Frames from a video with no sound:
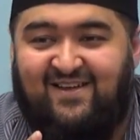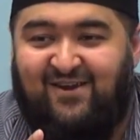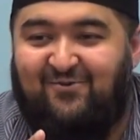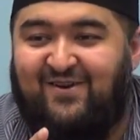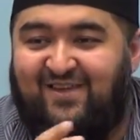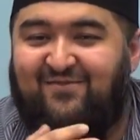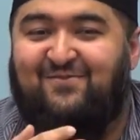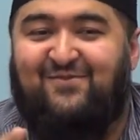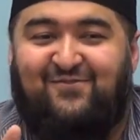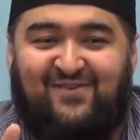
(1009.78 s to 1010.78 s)
I don't want to give
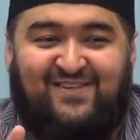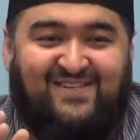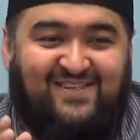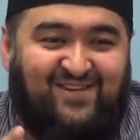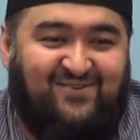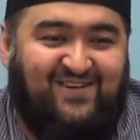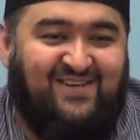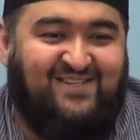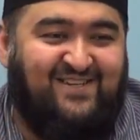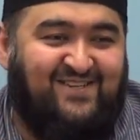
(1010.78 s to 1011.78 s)
them their first
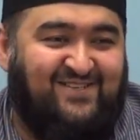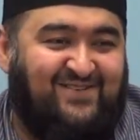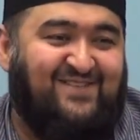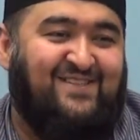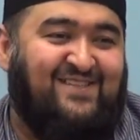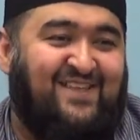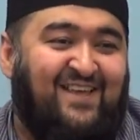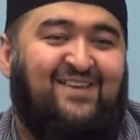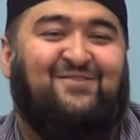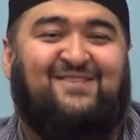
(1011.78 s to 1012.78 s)
introduction to,
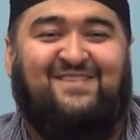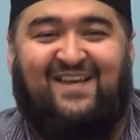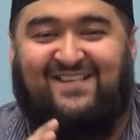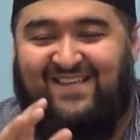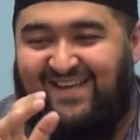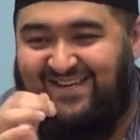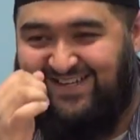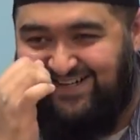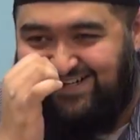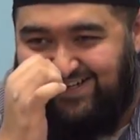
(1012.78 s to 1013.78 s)
you know, sex ed
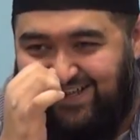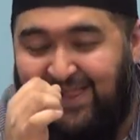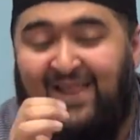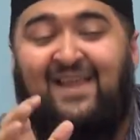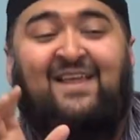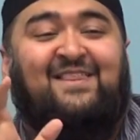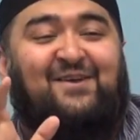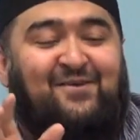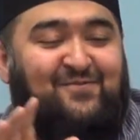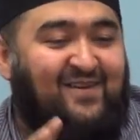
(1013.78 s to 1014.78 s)
here.
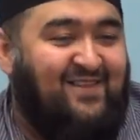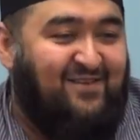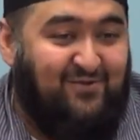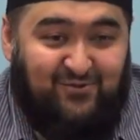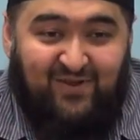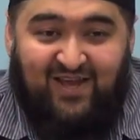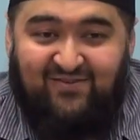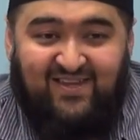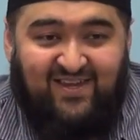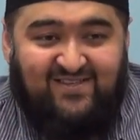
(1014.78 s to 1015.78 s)
Tayyib, do we have
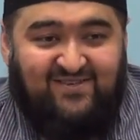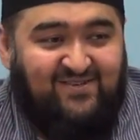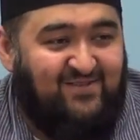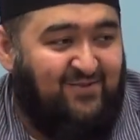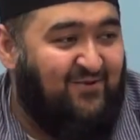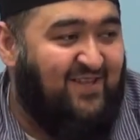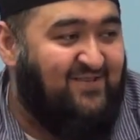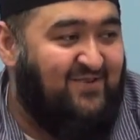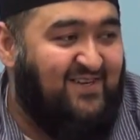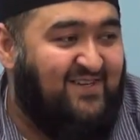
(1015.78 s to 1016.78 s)
any kids here? No
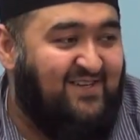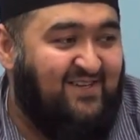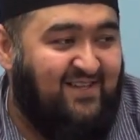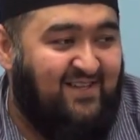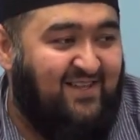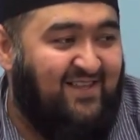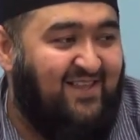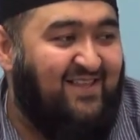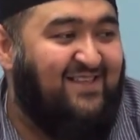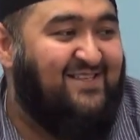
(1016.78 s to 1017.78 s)
kids, right?
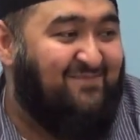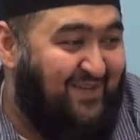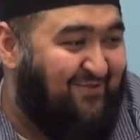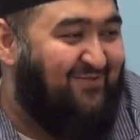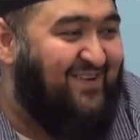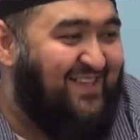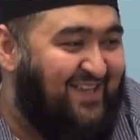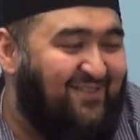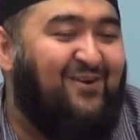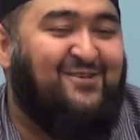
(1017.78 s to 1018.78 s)
Speak
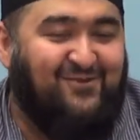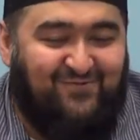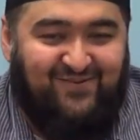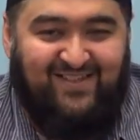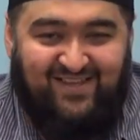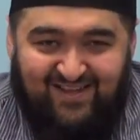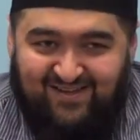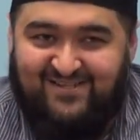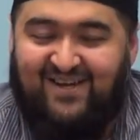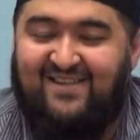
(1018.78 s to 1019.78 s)
freely, not too freely.
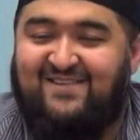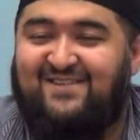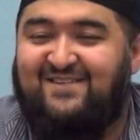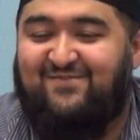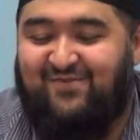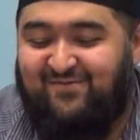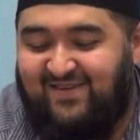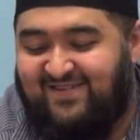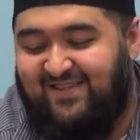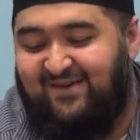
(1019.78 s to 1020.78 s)
Shyness is from
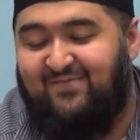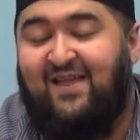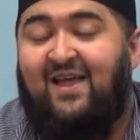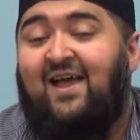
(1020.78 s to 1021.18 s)
Islam.